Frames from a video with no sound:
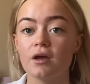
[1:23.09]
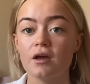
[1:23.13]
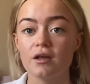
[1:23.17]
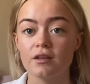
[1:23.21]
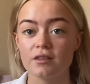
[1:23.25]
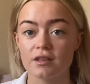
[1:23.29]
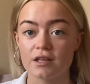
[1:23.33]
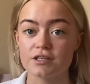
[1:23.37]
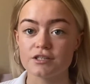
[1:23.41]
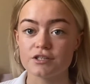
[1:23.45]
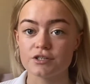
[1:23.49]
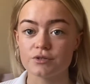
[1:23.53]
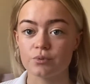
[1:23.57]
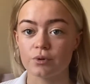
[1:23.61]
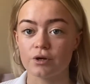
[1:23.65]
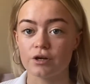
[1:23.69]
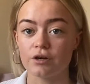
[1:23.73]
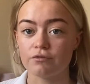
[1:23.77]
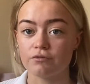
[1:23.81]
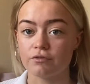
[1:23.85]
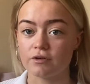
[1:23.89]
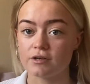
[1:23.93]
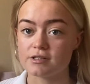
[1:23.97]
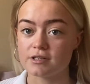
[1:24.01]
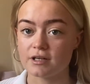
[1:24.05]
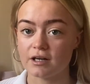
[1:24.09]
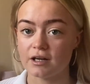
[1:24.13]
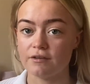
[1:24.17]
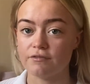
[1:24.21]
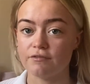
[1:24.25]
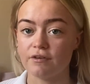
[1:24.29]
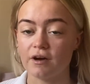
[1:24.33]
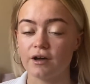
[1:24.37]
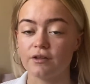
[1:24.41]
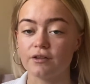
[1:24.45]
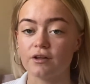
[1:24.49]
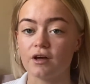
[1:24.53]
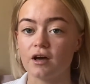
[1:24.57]
This is one I've recently
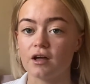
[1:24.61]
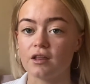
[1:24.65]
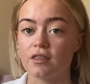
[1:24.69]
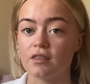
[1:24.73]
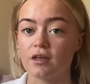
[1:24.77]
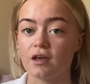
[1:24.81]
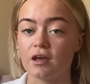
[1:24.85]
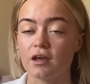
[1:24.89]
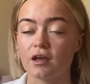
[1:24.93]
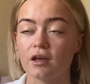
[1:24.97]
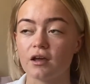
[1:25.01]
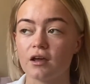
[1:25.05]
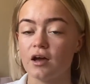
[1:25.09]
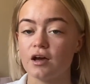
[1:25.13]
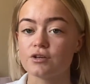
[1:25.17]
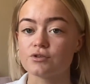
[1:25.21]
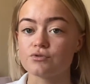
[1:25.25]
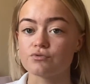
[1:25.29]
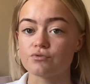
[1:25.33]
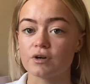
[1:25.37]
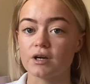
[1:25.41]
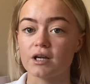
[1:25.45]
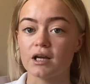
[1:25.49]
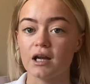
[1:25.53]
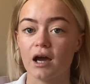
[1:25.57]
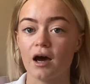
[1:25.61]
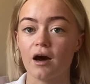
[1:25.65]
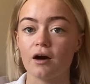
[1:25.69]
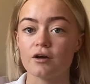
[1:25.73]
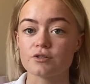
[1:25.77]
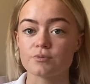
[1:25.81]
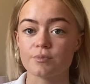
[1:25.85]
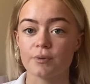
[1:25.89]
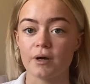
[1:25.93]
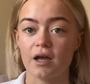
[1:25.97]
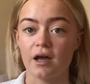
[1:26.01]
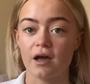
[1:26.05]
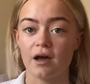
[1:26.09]
found that I think has really helped
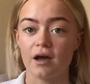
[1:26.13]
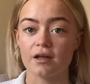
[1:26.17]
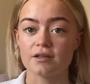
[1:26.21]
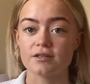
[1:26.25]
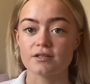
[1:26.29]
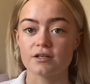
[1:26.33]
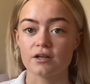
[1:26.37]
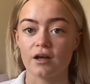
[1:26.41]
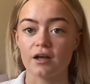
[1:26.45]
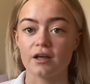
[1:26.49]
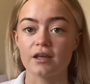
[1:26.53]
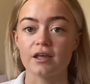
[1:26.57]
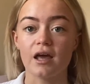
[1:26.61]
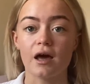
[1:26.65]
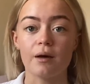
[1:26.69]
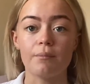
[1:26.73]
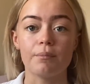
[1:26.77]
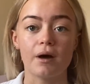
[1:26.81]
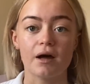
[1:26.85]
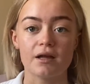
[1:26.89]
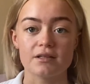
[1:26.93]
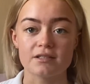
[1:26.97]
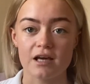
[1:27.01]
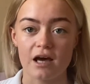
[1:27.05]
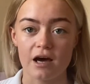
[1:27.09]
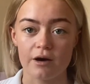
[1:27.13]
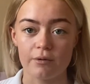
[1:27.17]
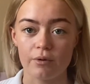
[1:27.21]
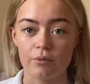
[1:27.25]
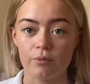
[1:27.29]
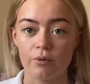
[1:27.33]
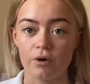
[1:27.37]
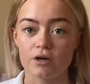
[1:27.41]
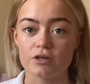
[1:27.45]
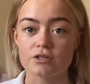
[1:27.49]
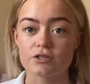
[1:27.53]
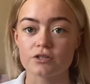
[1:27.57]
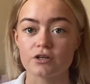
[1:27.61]
my hair to like get back to how it
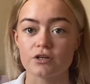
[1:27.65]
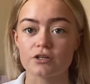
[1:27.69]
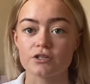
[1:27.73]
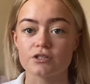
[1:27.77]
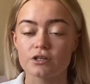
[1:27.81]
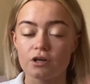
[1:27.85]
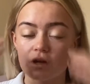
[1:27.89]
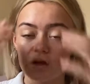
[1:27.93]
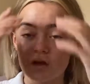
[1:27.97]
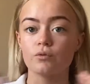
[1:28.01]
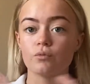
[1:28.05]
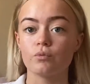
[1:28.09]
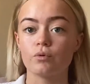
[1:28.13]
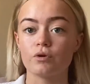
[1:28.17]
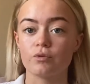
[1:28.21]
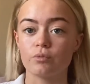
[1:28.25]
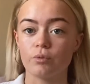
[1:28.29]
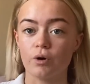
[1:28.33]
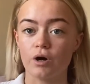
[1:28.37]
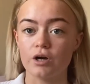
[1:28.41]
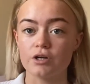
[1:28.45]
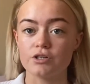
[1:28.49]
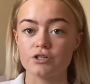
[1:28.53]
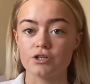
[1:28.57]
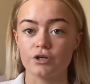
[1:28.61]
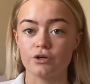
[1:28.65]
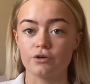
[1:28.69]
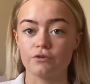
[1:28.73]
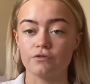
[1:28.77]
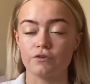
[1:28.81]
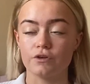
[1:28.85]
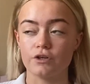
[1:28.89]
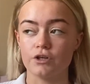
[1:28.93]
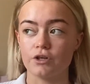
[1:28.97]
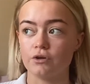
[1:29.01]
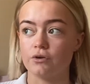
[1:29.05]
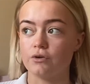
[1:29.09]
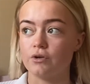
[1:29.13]
was, because with what I do for
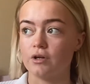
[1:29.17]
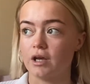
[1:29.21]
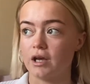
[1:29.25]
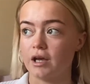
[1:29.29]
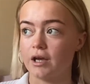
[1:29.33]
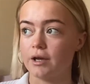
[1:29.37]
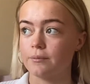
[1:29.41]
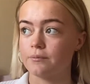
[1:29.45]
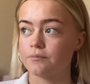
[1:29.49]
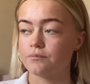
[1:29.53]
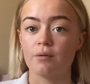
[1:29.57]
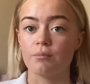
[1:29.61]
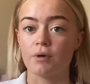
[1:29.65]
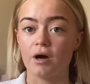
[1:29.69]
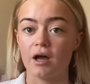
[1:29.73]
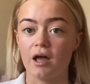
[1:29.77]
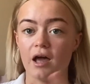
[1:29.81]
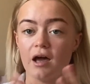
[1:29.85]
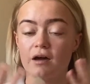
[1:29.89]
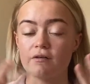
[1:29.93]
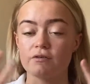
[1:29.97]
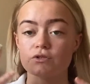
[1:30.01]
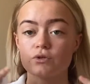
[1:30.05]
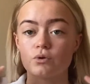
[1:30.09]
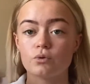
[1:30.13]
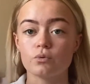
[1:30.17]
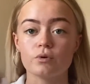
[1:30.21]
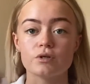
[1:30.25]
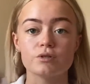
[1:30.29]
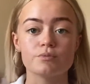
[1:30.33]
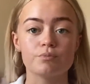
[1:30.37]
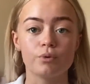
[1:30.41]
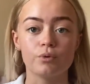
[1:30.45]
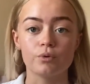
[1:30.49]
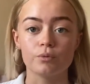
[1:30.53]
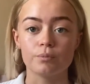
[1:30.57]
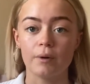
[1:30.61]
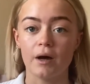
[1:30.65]
uni, my hair is always
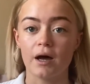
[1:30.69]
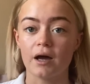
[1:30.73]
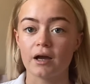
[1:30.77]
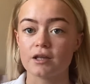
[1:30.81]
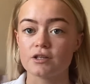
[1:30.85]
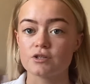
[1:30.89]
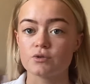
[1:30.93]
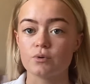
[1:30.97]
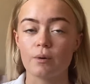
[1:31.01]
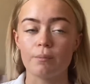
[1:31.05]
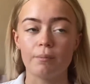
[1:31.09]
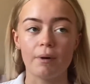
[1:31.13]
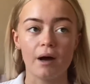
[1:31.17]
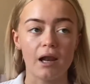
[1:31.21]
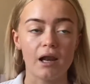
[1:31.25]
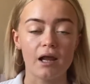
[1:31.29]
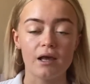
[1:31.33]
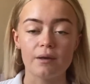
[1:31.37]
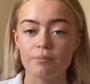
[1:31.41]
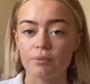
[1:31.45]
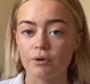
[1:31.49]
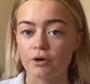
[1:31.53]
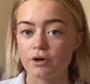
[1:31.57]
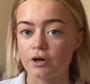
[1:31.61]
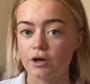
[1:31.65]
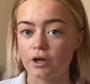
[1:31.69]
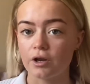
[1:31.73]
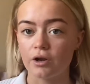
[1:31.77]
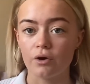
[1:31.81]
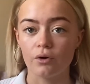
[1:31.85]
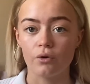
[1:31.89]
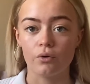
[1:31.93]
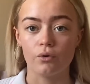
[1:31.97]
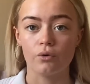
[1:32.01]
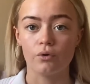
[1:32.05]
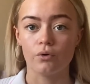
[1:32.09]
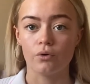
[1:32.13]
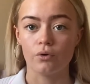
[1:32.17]
pulled back into a ballet bun
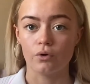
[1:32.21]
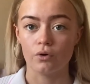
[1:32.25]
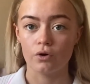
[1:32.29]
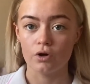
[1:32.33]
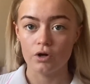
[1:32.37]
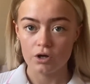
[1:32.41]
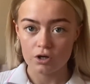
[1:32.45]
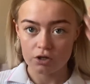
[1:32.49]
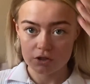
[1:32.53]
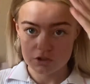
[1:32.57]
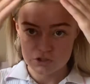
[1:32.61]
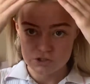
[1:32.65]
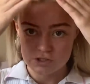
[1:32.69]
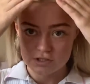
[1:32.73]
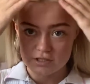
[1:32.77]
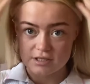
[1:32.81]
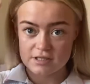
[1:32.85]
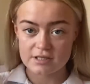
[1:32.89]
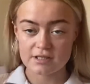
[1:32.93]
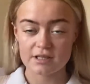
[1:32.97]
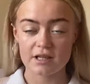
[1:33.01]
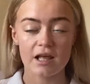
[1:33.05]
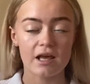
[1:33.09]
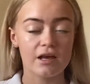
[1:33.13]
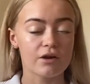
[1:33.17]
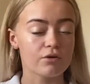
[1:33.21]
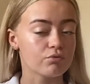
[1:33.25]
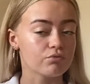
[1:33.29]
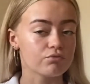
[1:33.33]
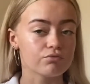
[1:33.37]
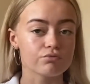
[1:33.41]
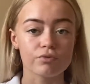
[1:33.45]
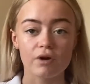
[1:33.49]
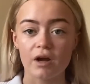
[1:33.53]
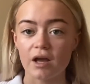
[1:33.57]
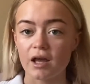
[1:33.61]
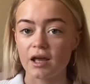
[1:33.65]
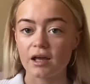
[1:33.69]
or just slick
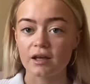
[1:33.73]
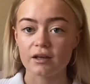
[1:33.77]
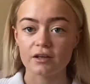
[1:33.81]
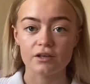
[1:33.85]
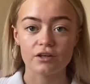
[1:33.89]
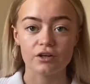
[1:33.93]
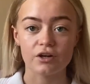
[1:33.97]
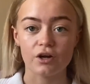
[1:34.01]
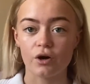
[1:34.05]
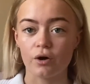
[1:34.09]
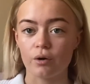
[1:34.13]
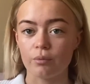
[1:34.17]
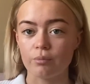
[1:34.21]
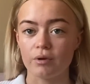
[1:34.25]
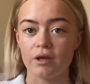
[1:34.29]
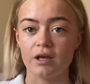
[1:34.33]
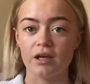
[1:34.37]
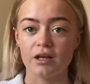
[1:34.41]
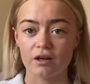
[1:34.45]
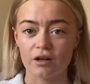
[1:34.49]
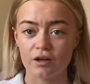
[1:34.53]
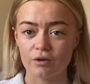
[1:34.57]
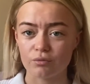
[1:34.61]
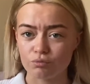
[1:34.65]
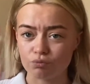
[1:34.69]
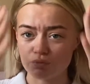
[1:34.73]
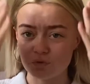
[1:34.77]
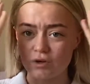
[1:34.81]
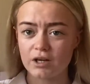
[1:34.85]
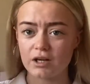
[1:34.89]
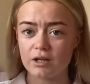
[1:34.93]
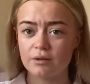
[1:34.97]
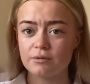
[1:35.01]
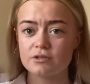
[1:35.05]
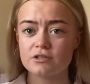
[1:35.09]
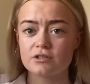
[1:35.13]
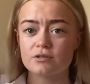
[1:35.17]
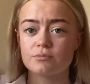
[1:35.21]
rick, you know what I mean, like
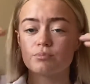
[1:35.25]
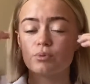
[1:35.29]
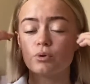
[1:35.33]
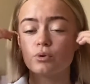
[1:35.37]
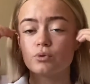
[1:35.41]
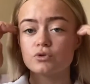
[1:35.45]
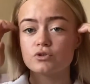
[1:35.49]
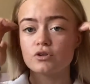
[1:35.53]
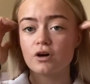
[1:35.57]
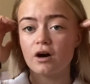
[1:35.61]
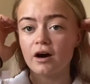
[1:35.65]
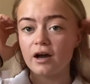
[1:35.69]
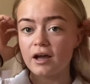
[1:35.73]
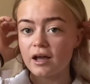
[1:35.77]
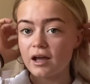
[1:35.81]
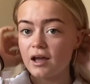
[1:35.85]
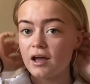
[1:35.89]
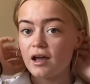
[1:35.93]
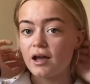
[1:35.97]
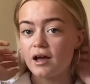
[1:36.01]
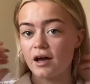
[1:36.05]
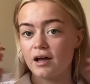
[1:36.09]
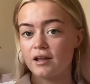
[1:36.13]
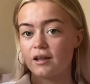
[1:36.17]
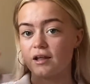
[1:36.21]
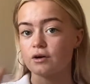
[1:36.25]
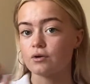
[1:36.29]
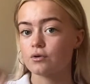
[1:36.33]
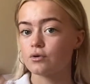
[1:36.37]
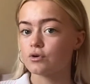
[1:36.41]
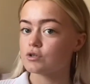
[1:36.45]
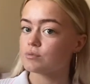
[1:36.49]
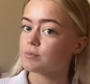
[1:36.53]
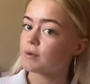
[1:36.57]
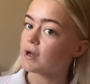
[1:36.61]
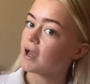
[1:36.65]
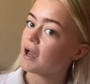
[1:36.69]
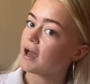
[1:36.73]
really pulled tight, and that caused
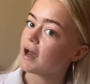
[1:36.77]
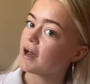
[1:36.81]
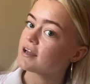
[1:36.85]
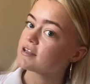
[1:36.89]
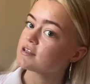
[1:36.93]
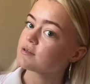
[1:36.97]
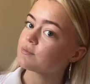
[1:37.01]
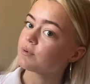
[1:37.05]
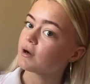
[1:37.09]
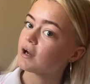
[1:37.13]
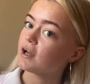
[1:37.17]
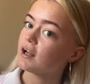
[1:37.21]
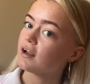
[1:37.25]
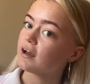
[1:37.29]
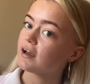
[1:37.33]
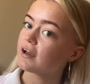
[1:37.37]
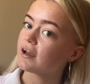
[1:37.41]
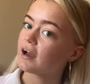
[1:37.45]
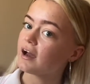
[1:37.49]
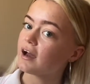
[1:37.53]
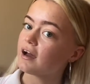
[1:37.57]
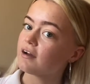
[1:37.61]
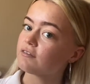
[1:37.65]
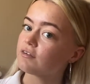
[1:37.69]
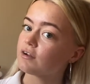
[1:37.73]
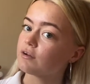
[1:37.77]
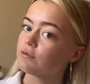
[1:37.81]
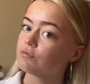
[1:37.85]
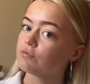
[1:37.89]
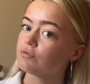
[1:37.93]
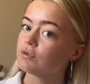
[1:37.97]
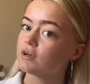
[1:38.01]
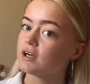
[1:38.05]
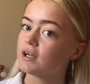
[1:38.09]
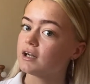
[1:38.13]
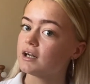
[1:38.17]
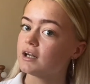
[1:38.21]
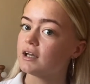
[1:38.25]
my hair to break. Like I have like
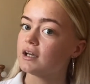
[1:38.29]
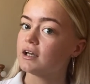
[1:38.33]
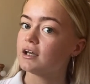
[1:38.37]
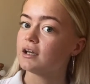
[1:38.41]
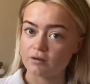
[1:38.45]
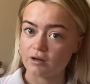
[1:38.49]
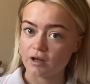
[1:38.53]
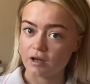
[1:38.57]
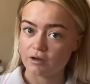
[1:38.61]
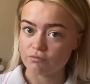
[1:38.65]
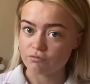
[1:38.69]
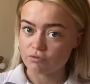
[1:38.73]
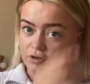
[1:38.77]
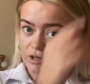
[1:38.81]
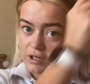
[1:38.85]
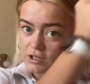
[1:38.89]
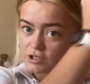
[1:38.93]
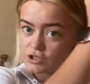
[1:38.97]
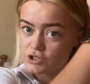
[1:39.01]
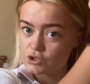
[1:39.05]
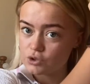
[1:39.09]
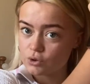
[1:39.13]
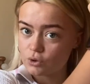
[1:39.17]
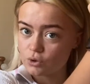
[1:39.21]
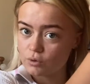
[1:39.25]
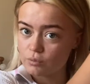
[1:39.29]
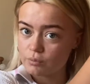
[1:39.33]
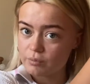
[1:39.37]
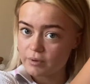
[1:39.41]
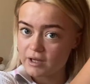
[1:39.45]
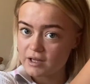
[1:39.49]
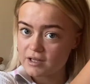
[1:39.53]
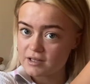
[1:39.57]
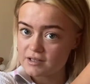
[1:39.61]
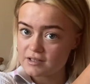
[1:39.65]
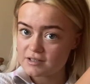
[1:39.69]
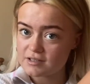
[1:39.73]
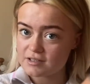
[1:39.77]
really short
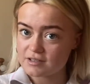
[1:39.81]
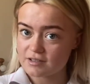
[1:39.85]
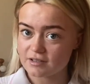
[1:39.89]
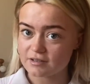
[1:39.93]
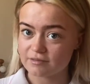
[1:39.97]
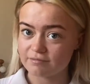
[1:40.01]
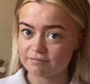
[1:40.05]
bits,